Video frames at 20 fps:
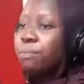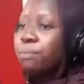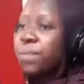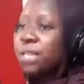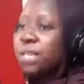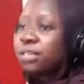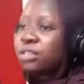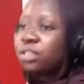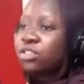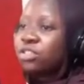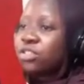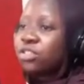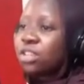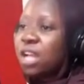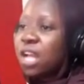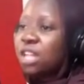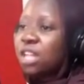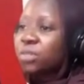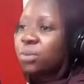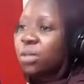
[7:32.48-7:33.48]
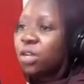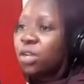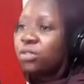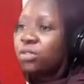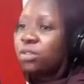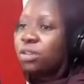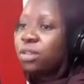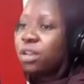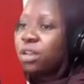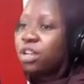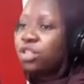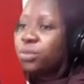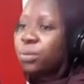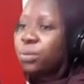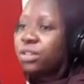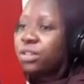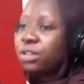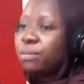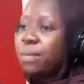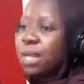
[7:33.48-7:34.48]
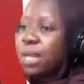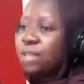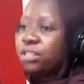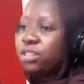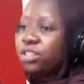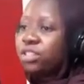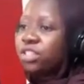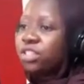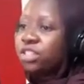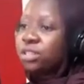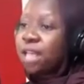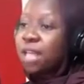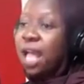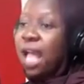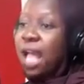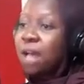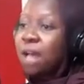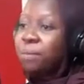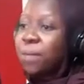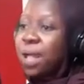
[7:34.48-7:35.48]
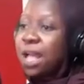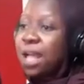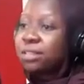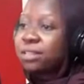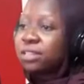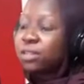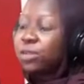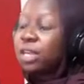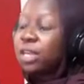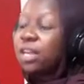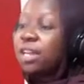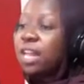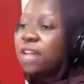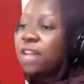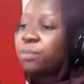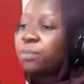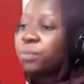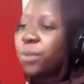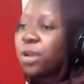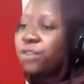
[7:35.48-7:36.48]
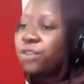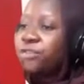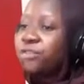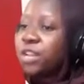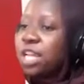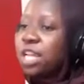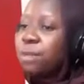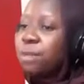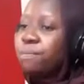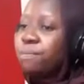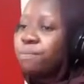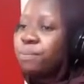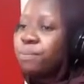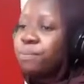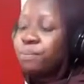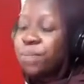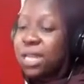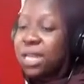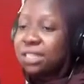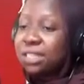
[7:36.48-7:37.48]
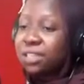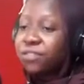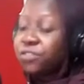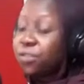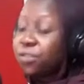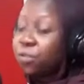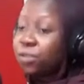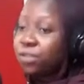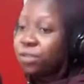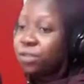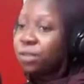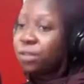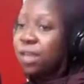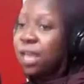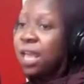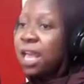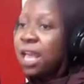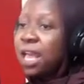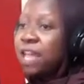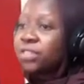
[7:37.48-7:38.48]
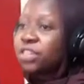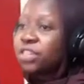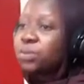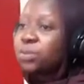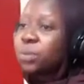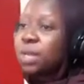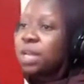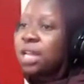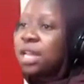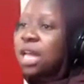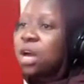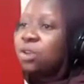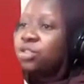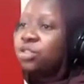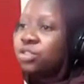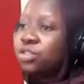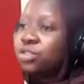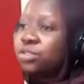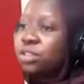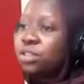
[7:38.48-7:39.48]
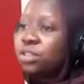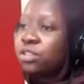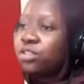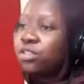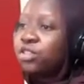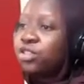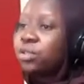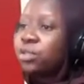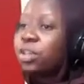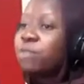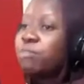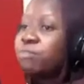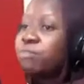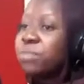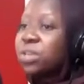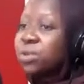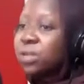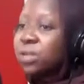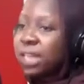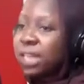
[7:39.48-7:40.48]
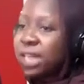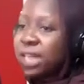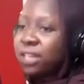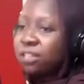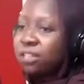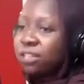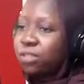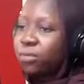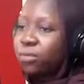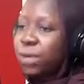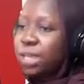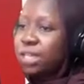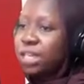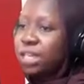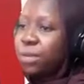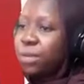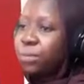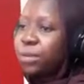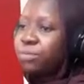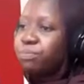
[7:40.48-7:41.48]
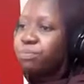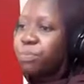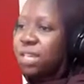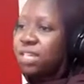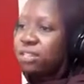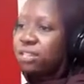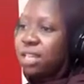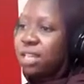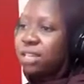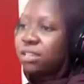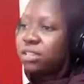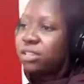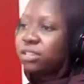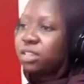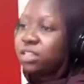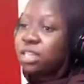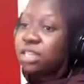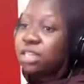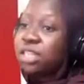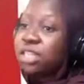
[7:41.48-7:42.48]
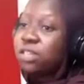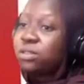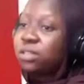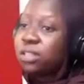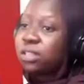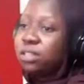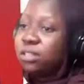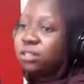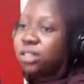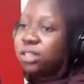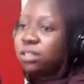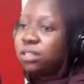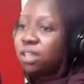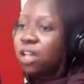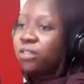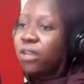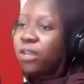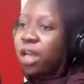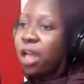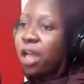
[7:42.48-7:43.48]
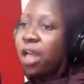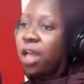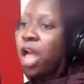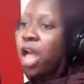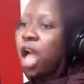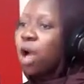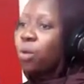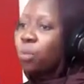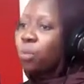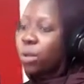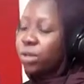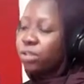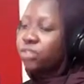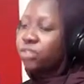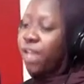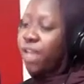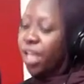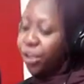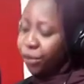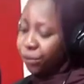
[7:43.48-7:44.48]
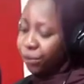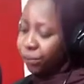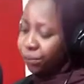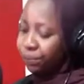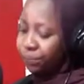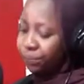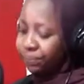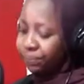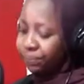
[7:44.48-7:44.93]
Business Chat will also launch within the Messages app as an 11.3 beta feature. And this will allow users to communicate directly with business such as Hilton, Discover, and Wells Fargo.